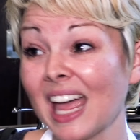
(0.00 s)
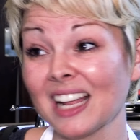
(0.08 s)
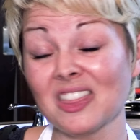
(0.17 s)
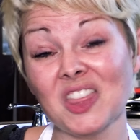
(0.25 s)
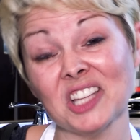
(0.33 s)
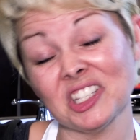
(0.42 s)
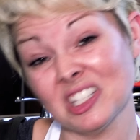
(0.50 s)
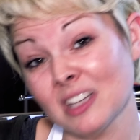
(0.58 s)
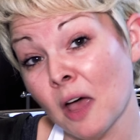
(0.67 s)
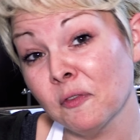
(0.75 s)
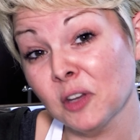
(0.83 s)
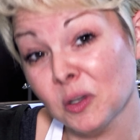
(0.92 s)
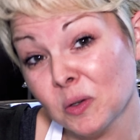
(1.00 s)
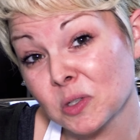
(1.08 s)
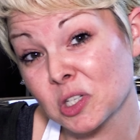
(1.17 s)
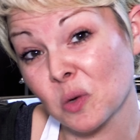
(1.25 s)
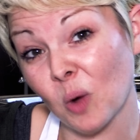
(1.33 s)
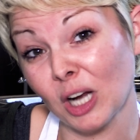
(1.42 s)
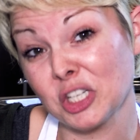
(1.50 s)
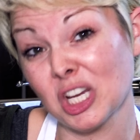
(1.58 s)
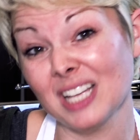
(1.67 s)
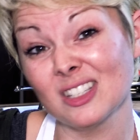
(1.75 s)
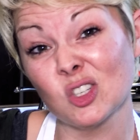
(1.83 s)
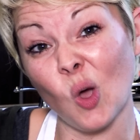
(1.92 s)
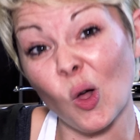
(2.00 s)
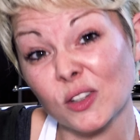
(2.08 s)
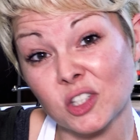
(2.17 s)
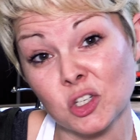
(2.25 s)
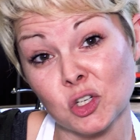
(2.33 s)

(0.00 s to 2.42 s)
like the stuff you used to watch adults